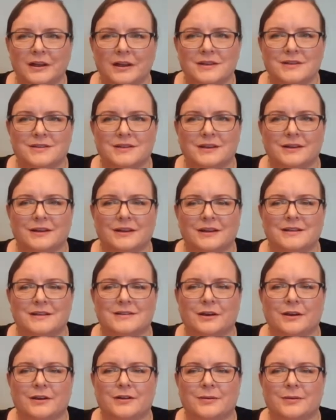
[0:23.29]
So let's
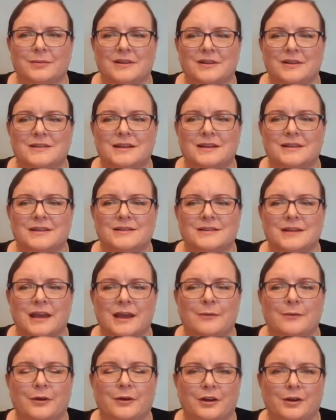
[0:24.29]
go to business
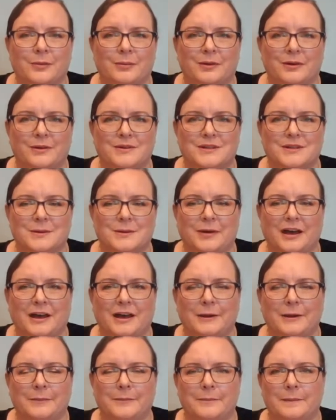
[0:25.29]
and we'll go to bills to
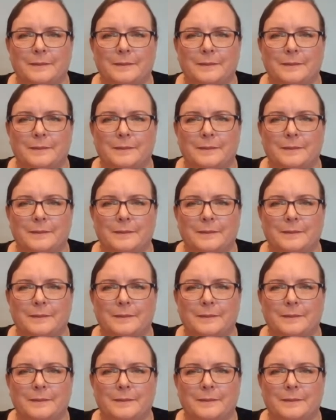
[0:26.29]
pay.